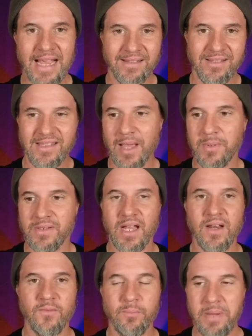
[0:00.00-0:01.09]
step, it's kind
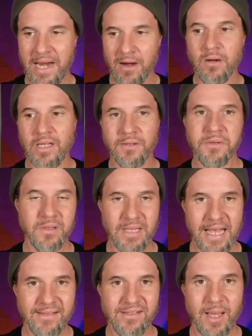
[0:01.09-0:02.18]
of parallel to the
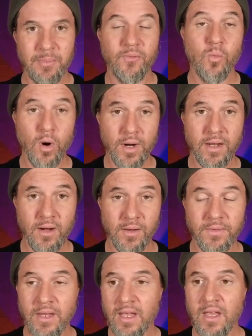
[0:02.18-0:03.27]
last step of working on
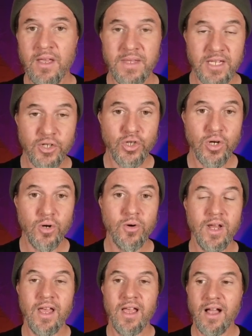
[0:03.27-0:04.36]
the issue,
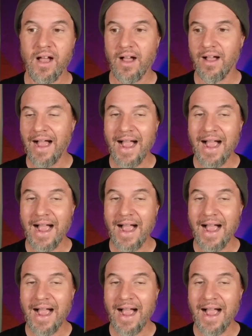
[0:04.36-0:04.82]
uh, I